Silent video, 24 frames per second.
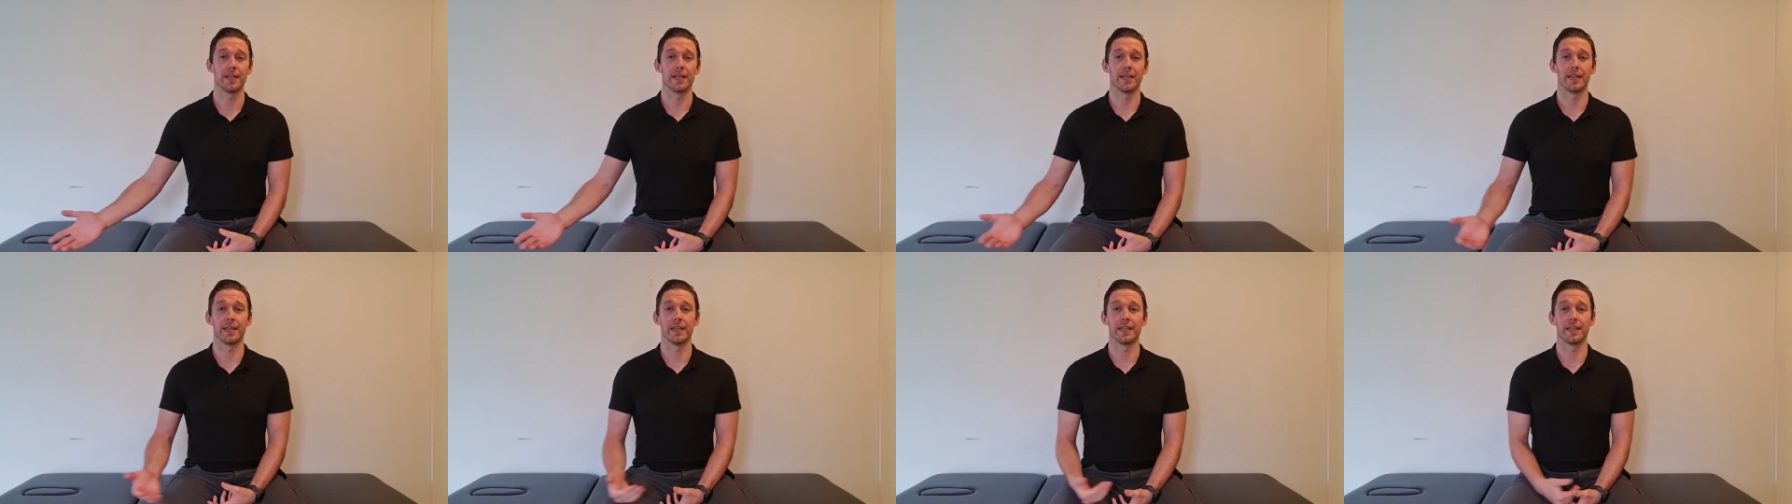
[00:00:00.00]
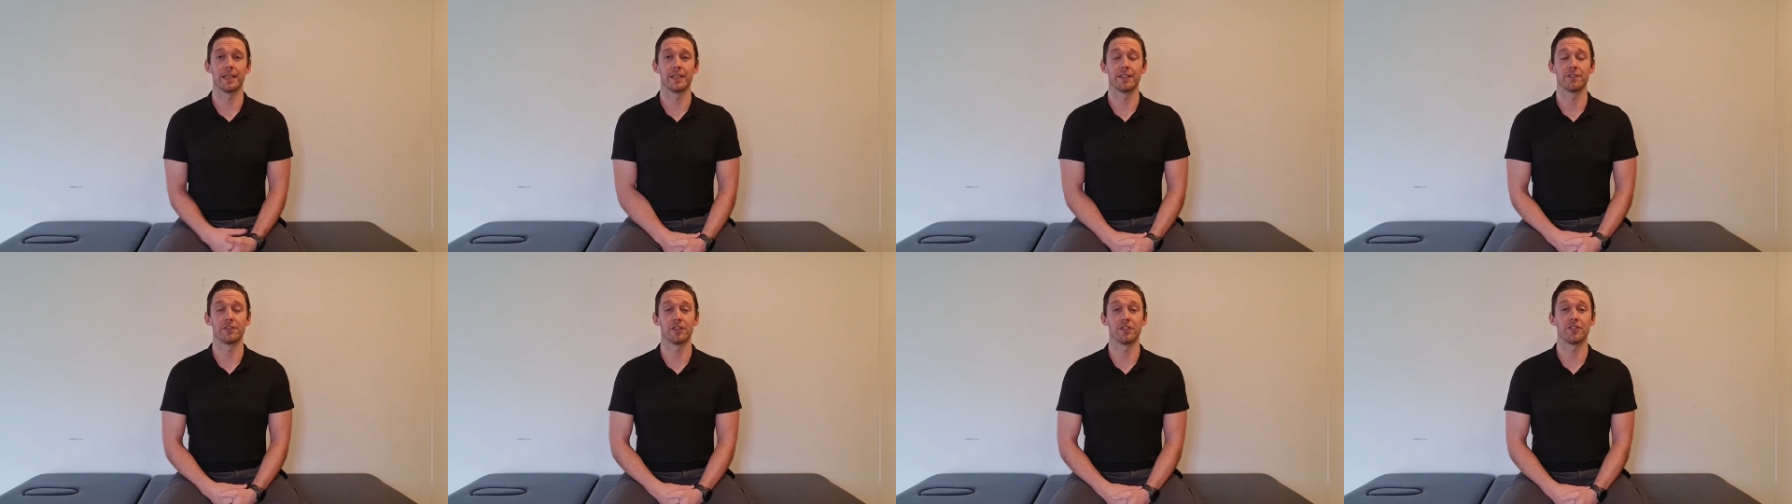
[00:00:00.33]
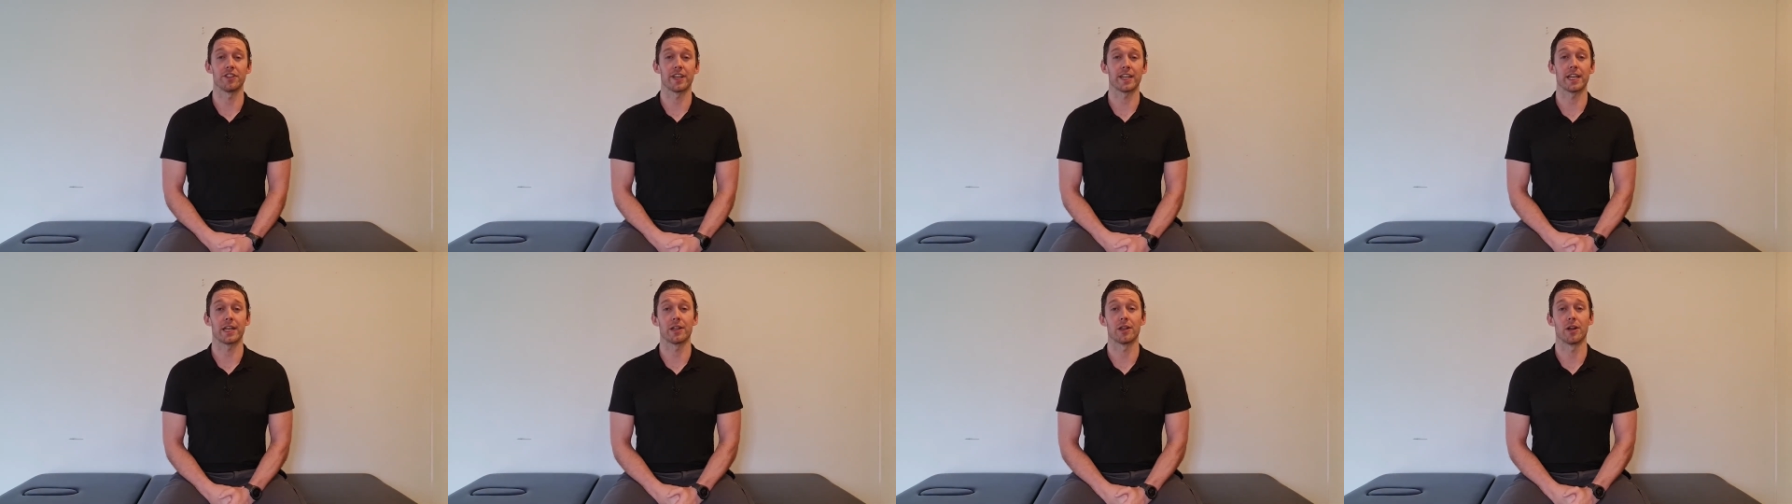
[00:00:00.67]
And to
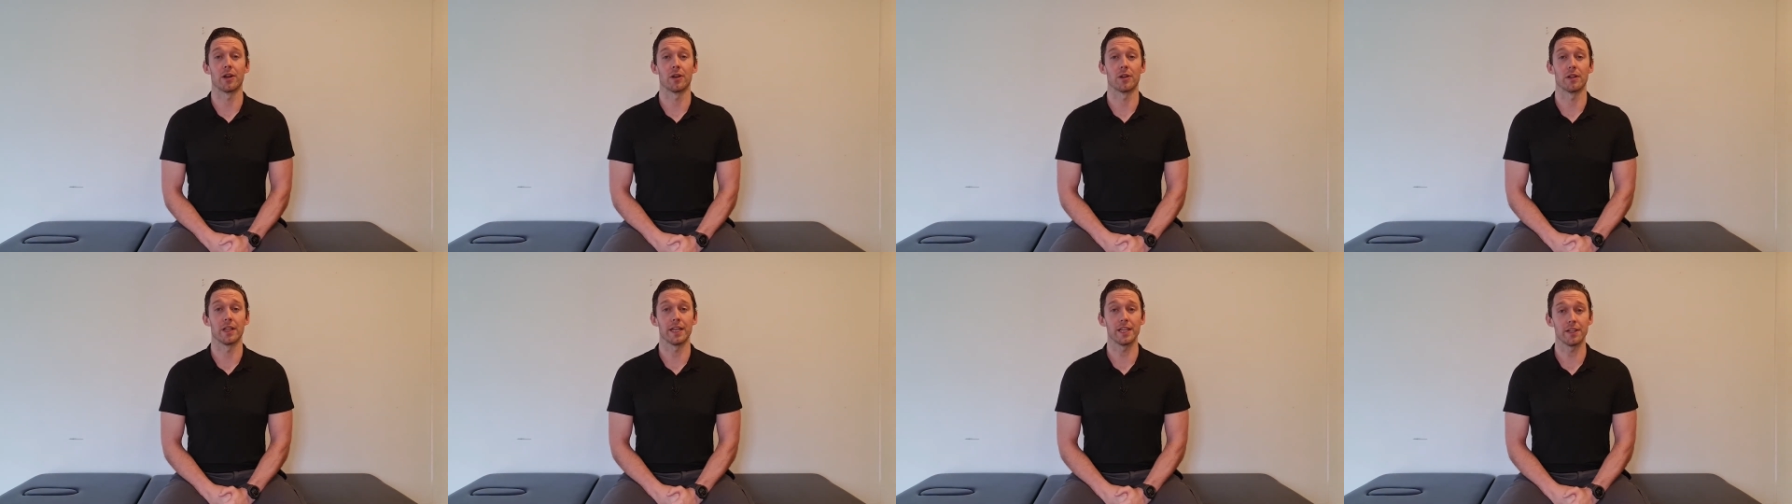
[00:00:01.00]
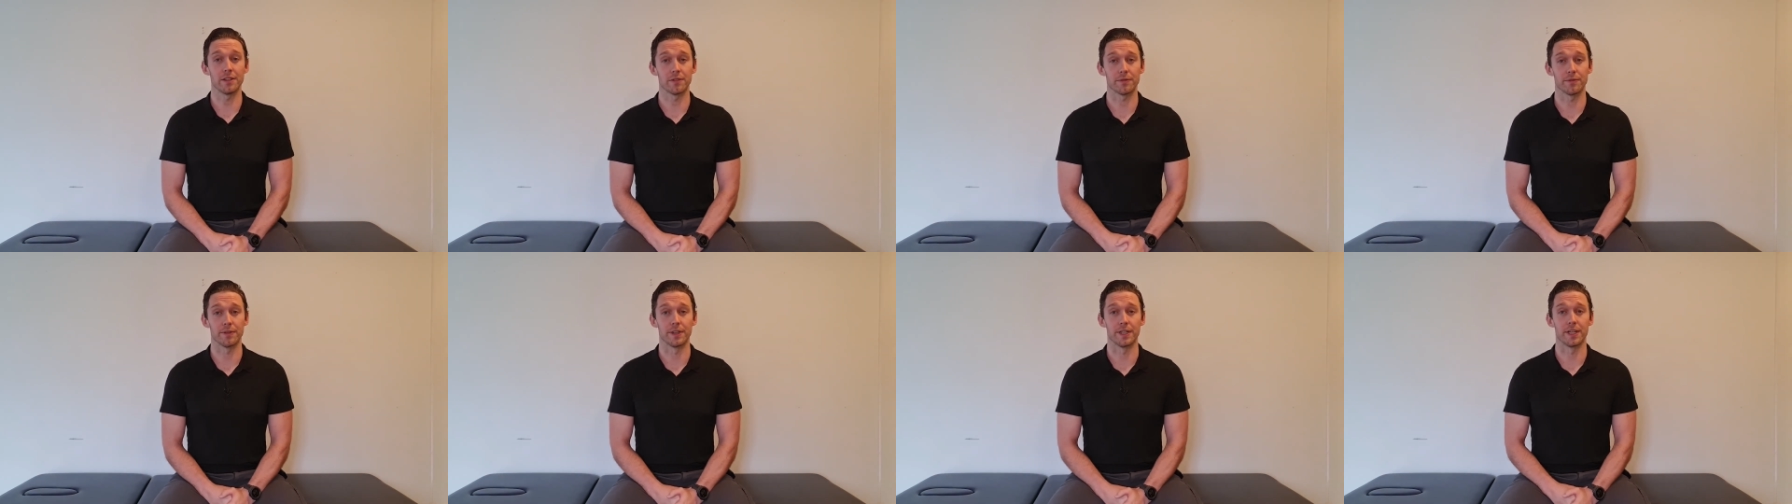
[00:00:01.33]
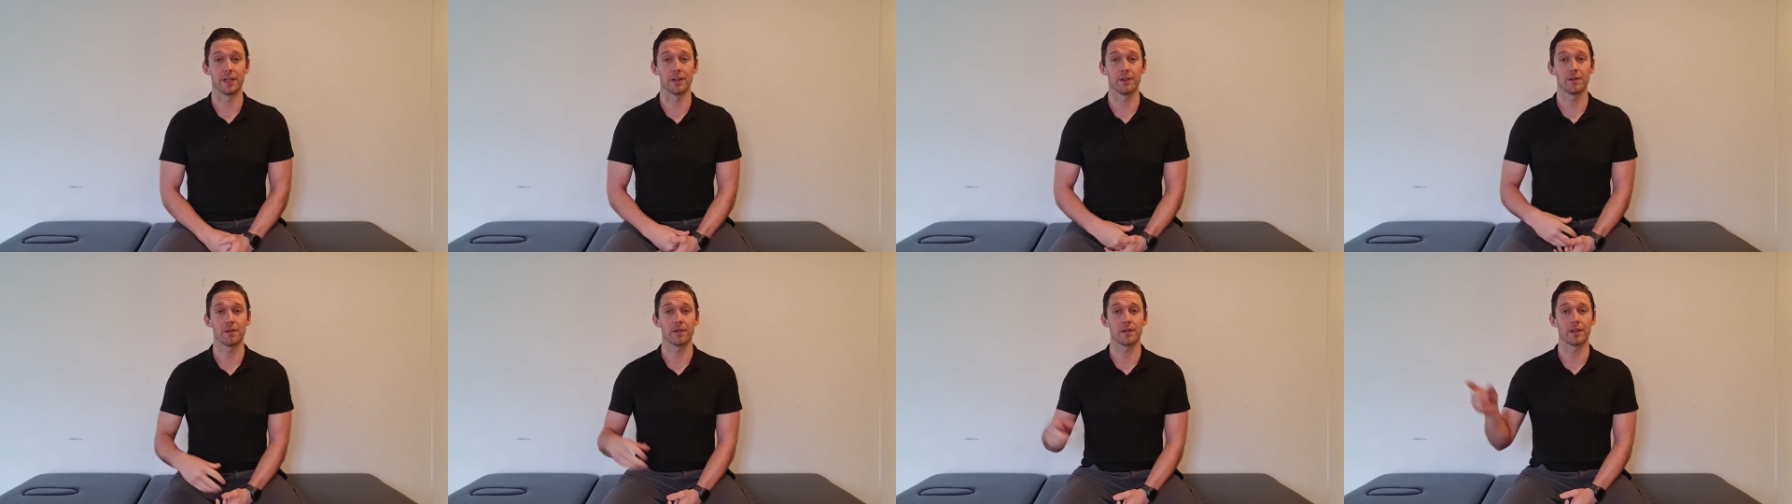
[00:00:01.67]
check out our latest
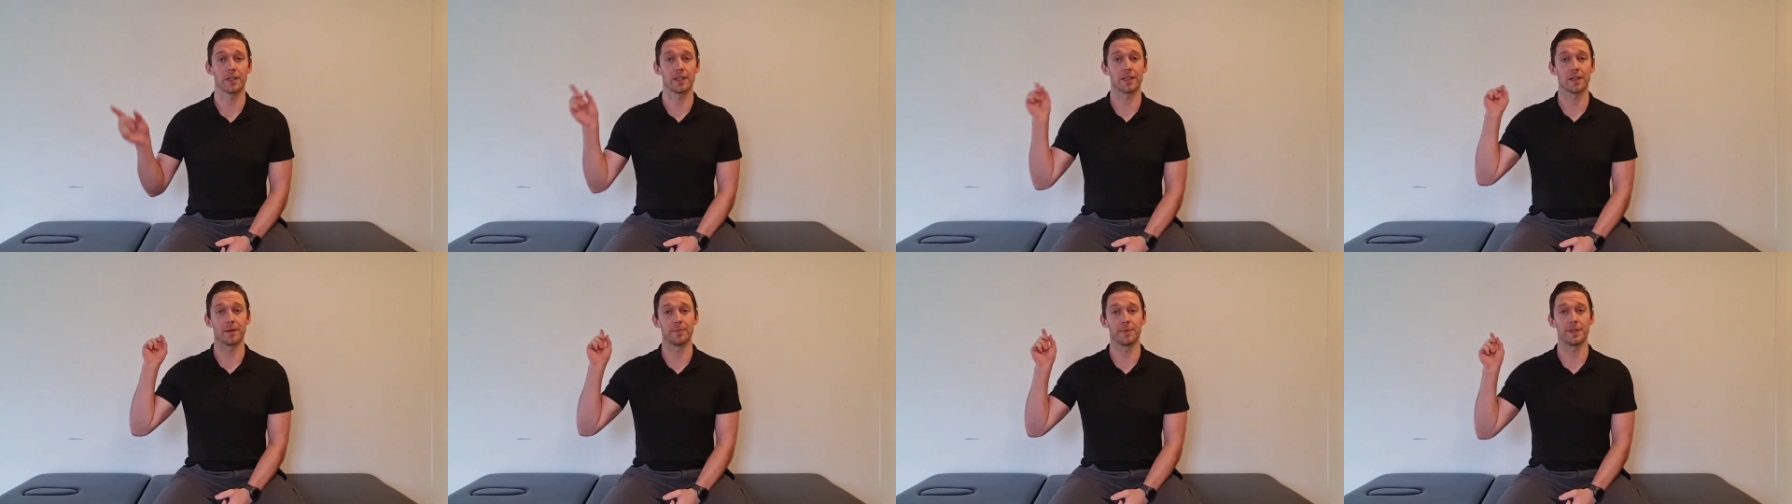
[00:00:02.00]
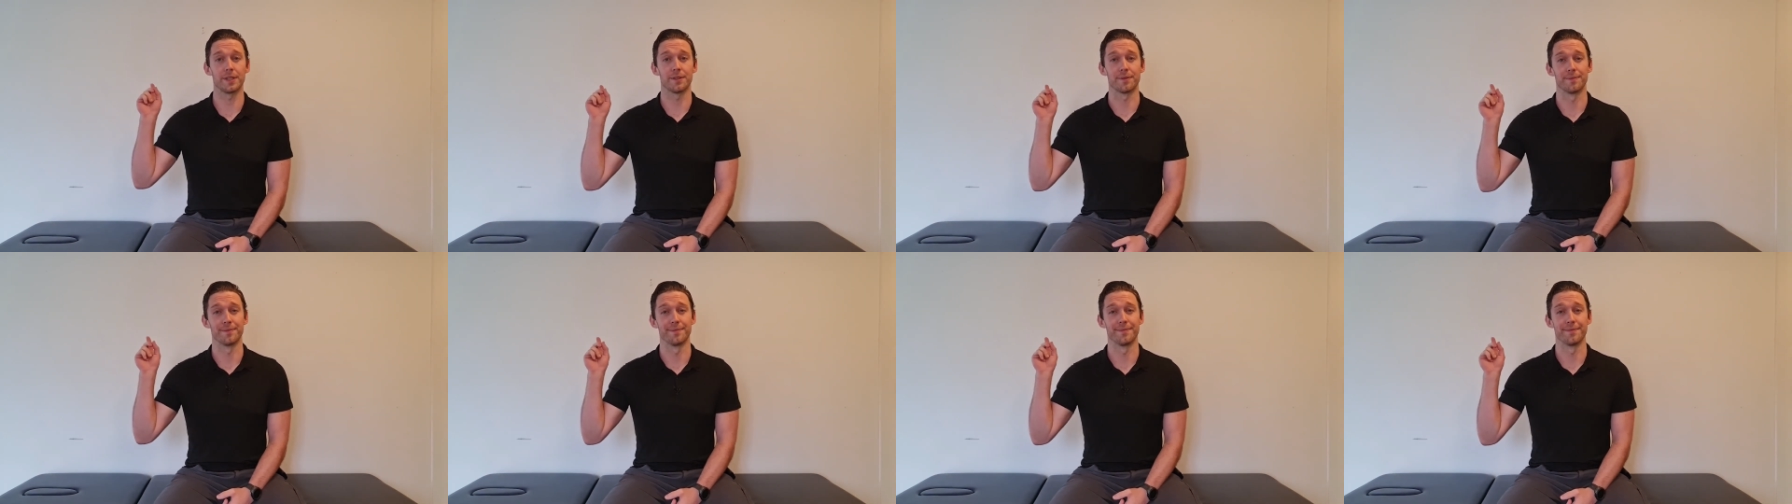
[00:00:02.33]
video, click up here.